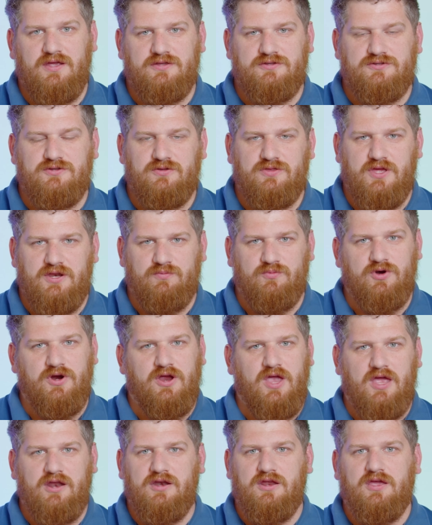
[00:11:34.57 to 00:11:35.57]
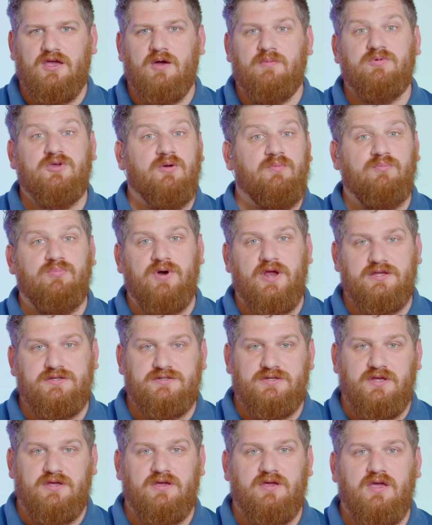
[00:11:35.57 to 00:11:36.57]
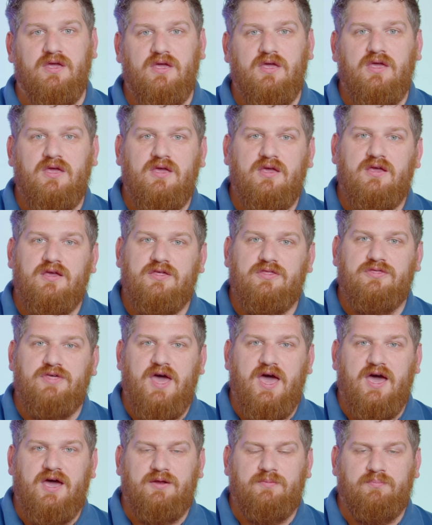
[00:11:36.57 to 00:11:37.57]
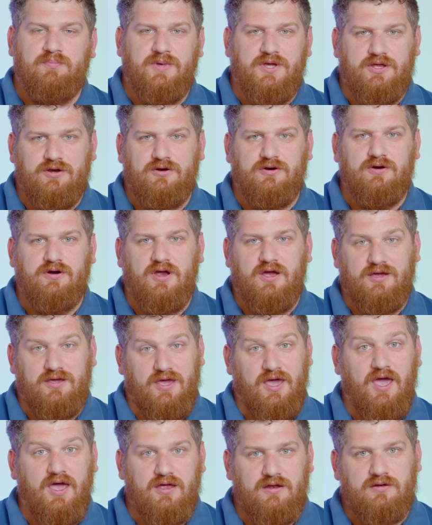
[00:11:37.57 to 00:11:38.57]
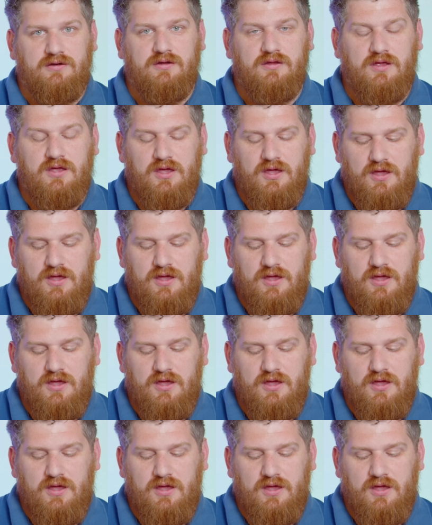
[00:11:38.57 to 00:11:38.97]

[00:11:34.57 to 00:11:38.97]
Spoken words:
and so then we're ending up compressing that beater again.